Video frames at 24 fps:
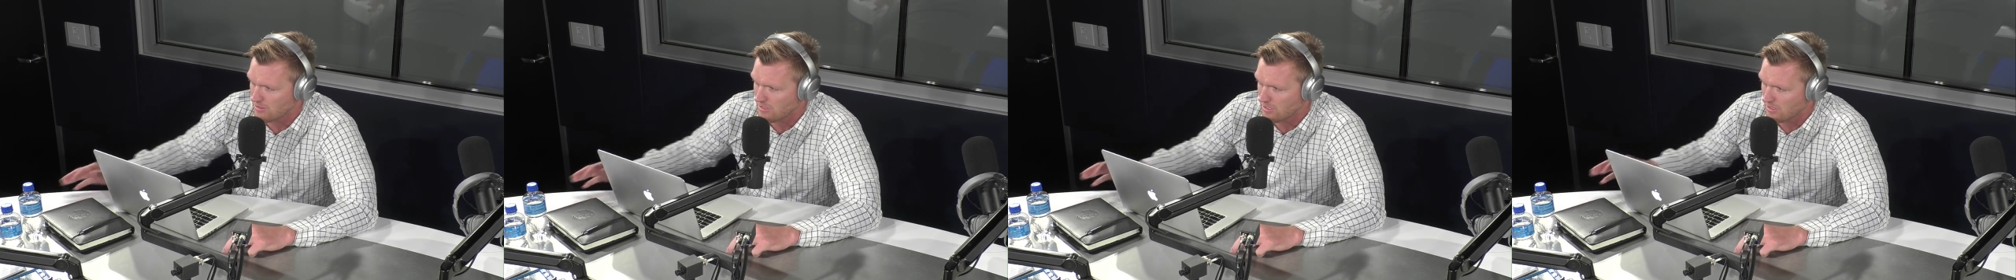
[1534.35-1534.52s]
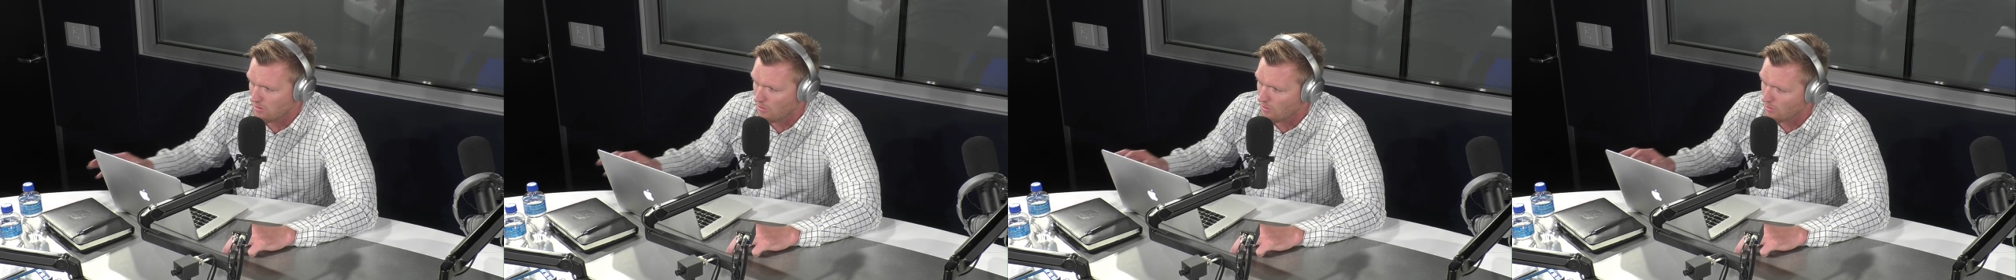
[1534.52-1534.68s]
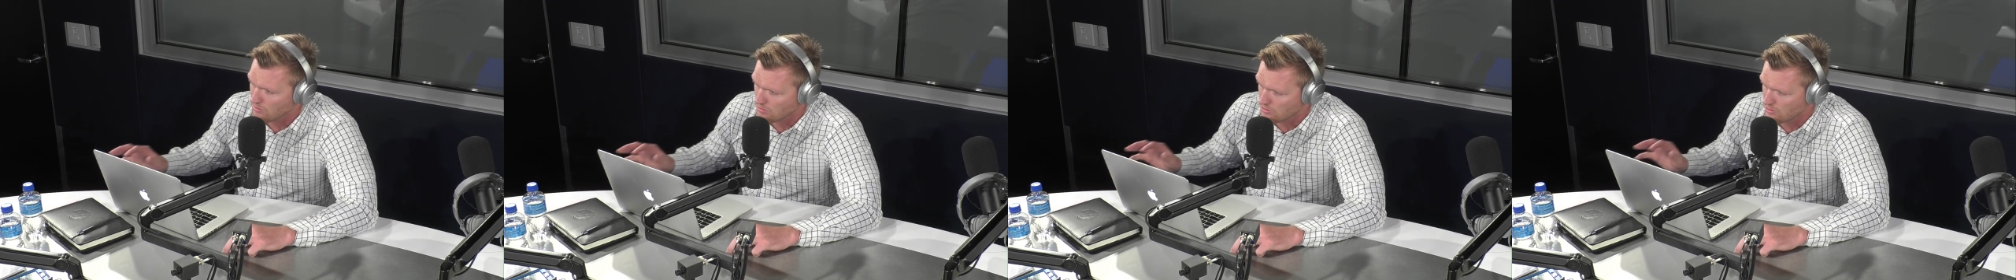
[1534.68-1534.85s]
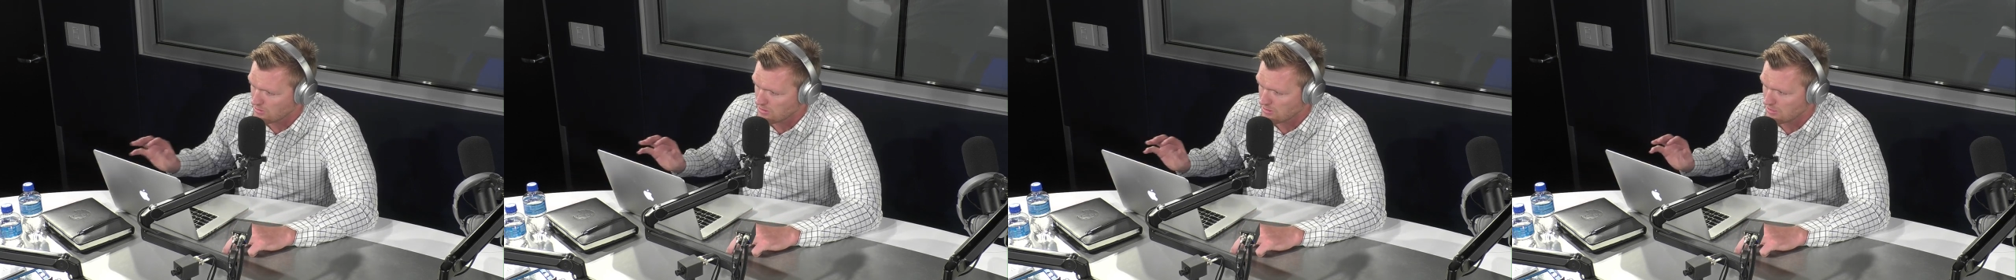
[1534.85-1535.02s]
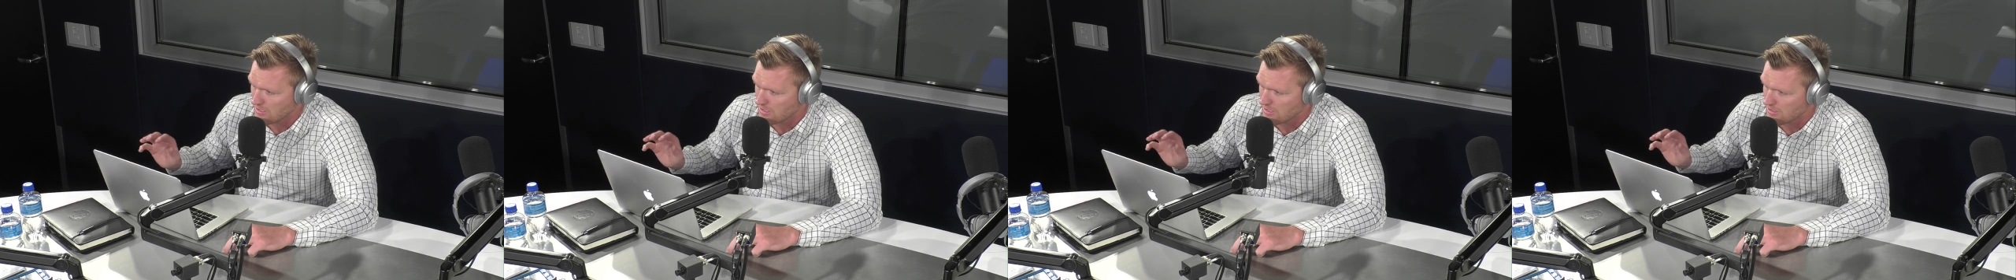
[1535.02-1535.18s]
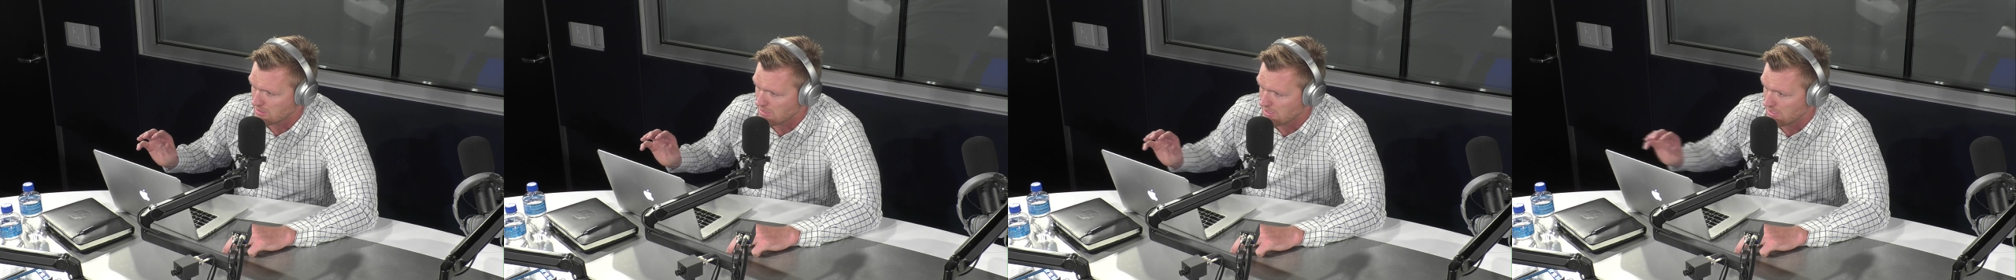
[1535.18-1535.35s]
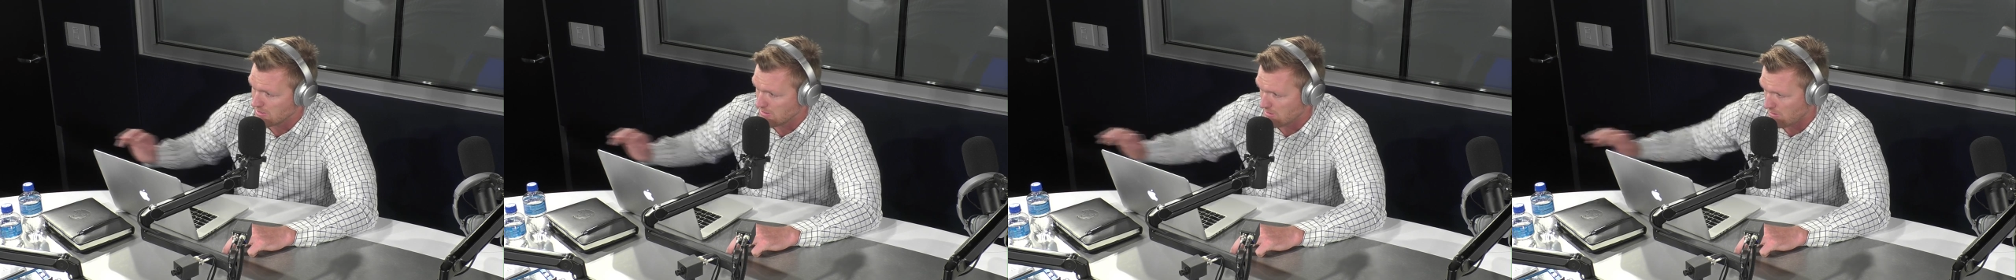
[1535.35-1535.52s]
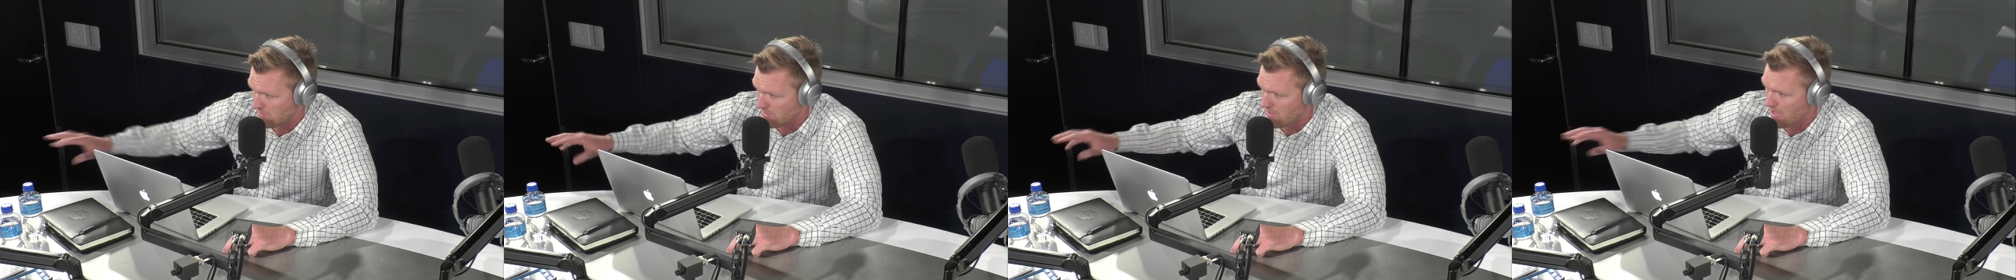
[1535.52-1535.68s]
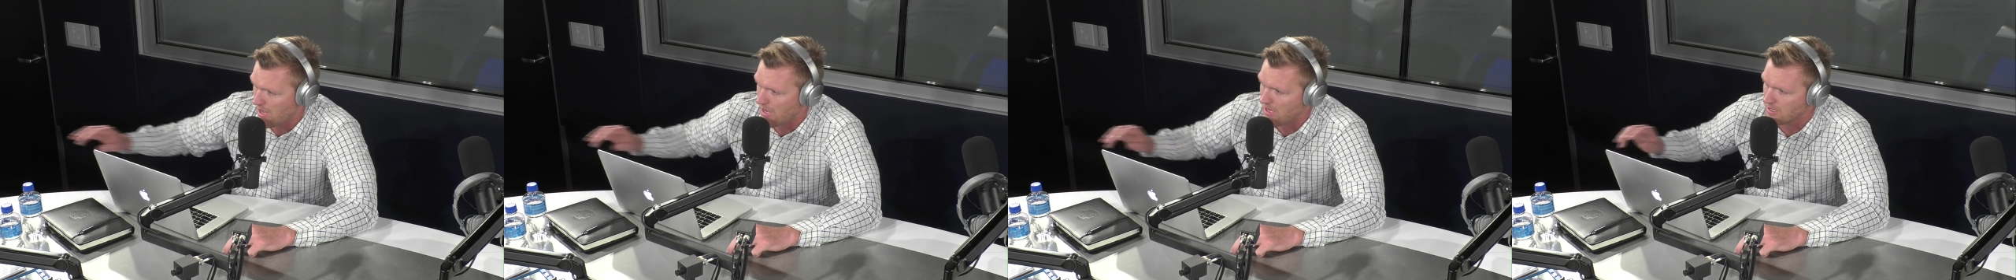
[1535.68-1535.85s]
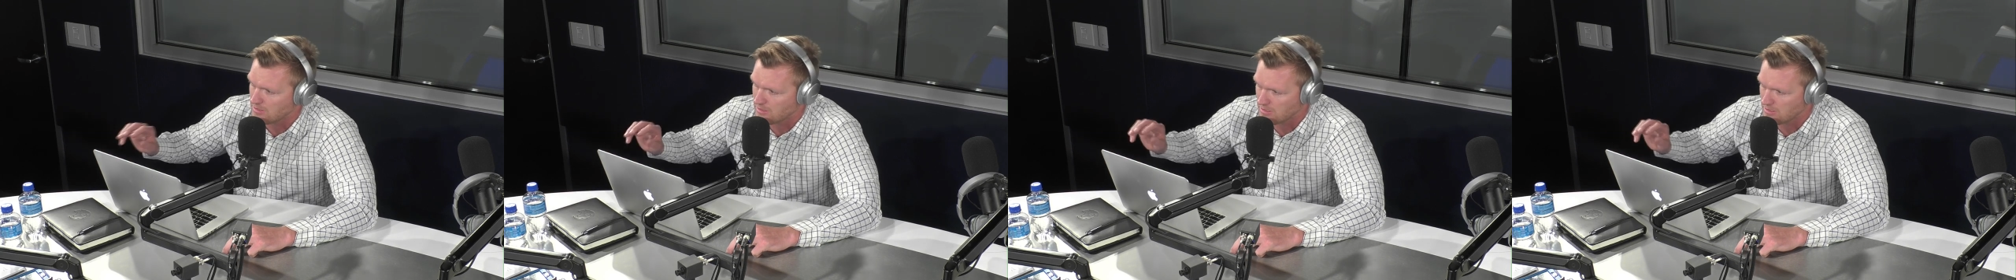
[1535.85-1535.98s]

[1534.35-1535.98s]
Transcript: that culture says is okay